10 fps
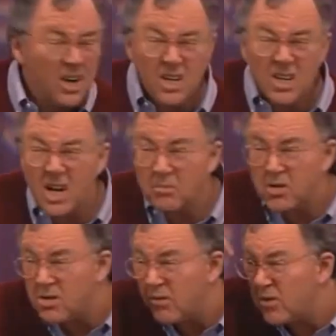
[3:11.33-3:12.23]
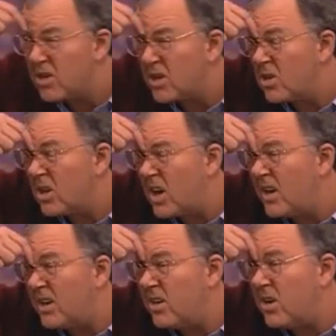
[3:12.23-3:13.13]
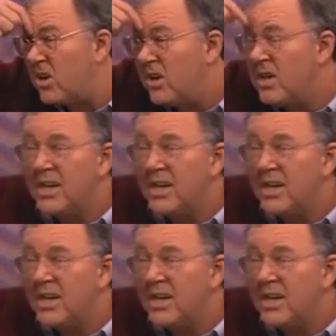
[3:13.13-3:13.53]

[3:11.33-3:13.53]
Anytime there's a vertical line here,